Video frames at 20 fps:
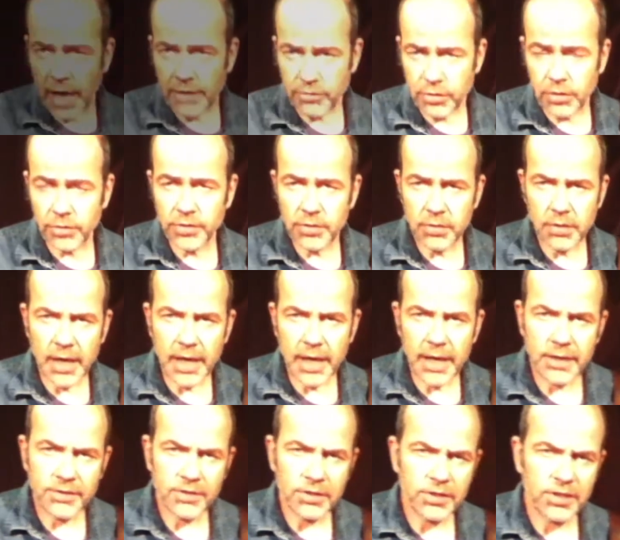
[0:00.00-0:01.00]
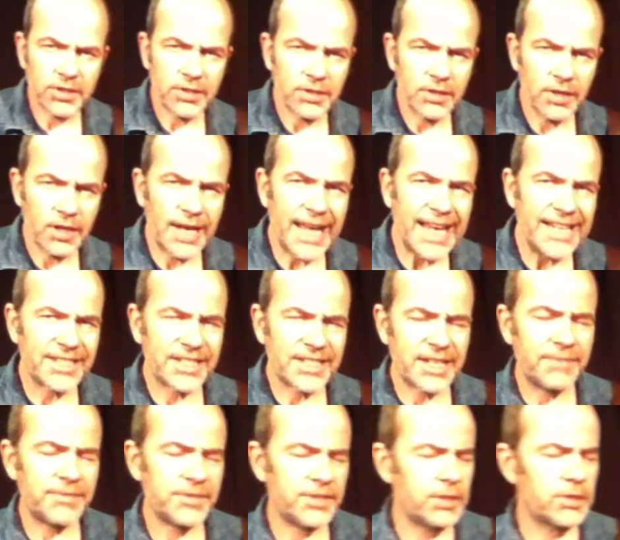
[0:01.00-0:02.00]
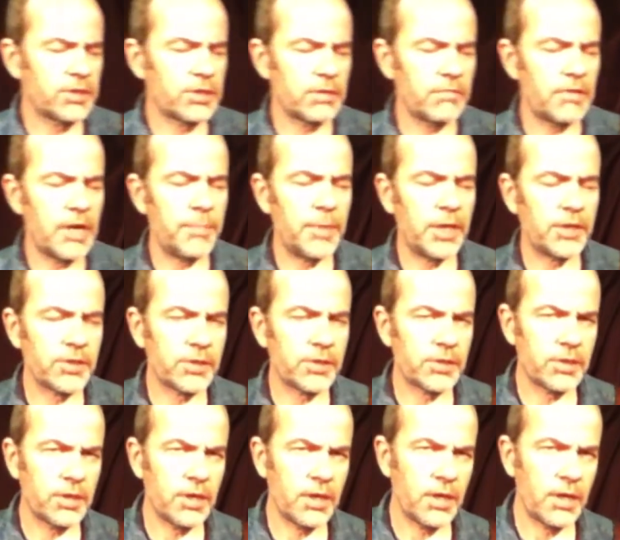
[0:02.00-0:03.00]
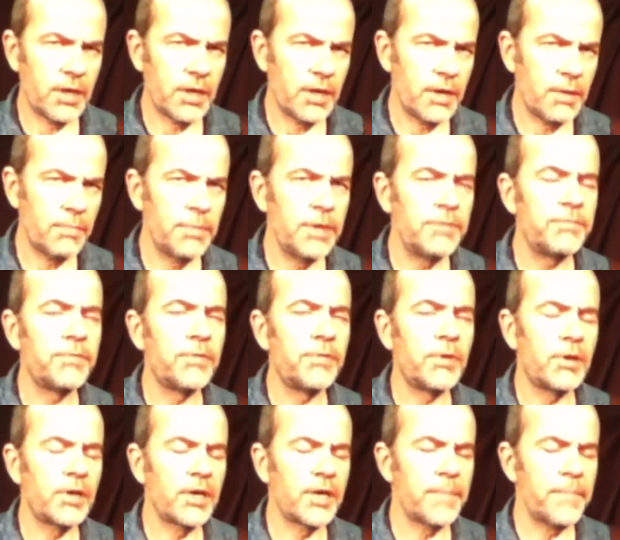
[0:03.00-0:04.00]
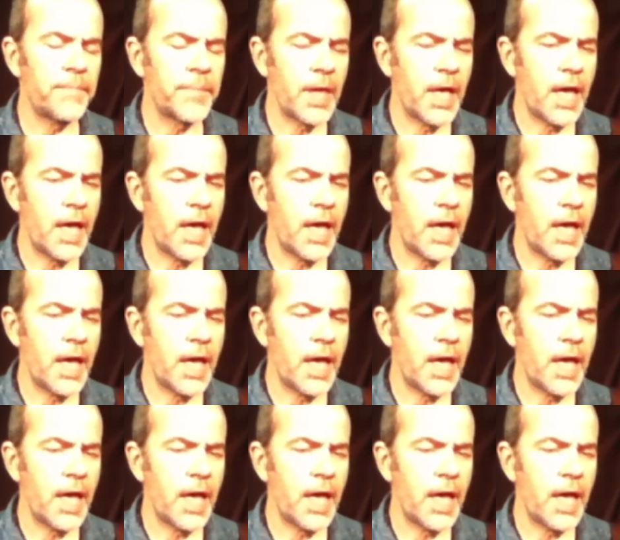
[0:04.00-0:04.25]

told you I had the late 70s ceramics before,